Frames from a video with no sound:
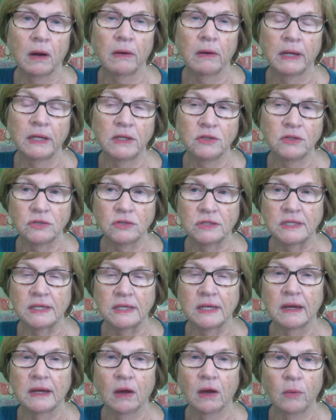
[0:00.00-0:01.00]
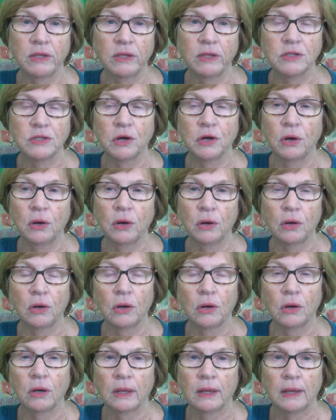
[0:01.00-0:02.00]
interested in going to
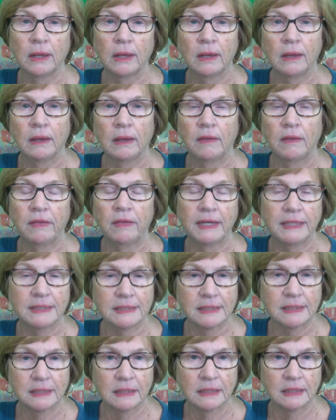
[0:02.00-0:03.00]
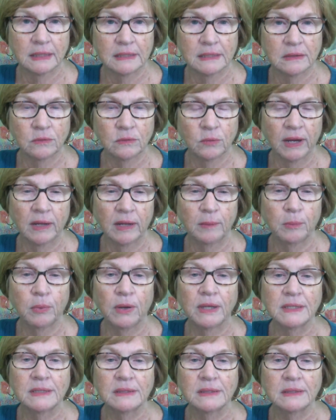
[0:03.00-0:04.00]
her, then is it
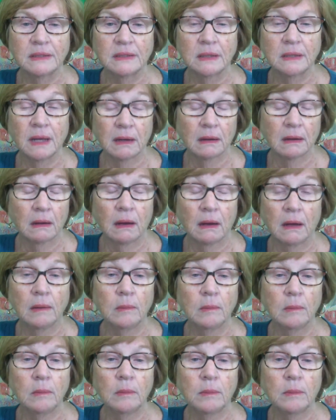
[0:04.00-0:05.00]
LisaRayPreston.com?